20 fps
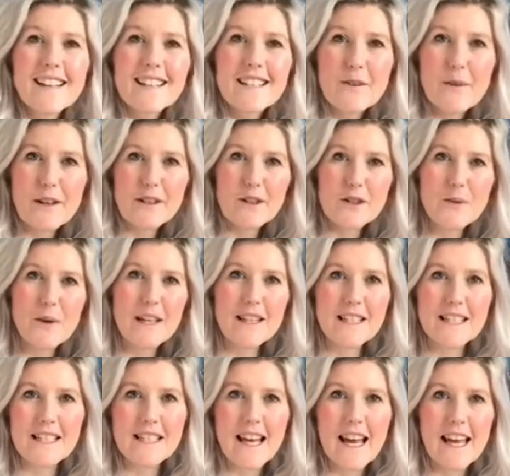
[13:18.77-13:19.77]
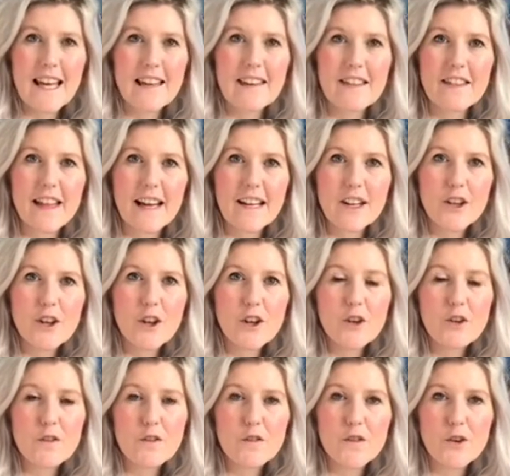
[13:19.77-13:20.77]
So I just wanted to say thank
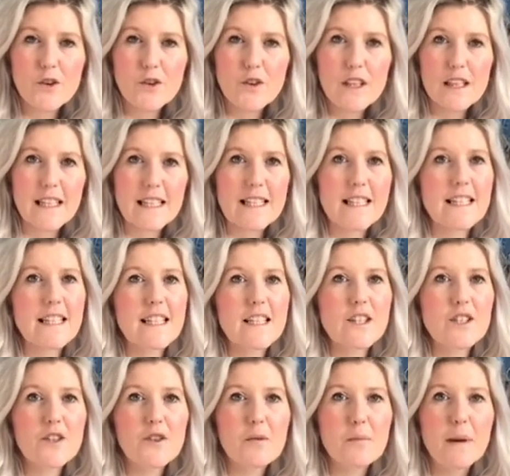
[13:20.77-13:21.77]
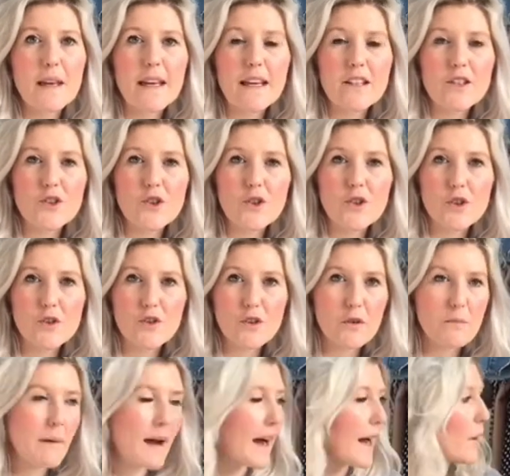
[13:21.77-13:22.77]
you for listening to me talk
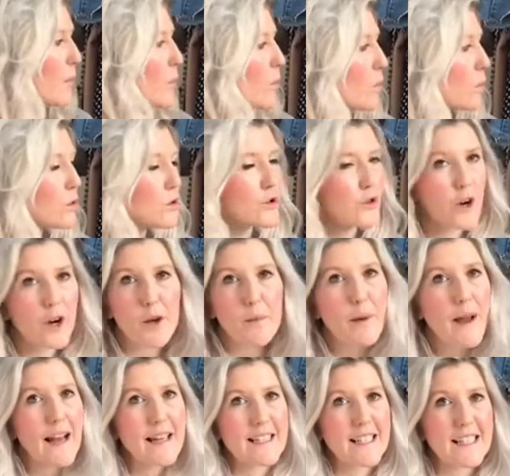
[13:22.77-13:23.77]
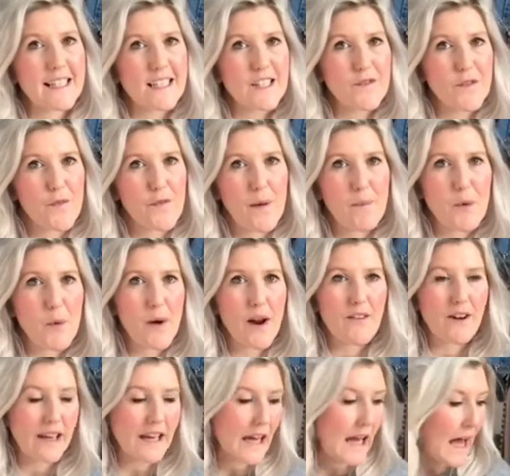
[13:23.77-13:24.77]
through my wardrobe edit for
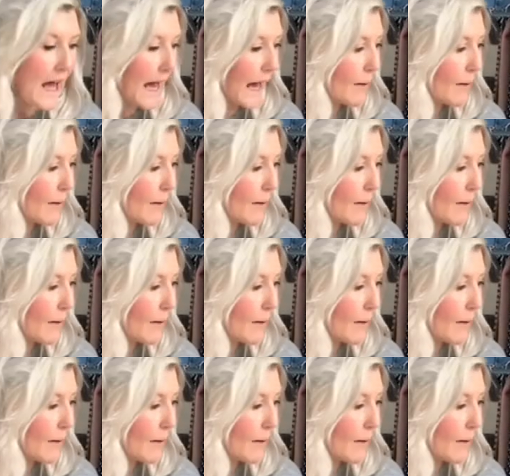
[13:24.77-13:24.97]
February.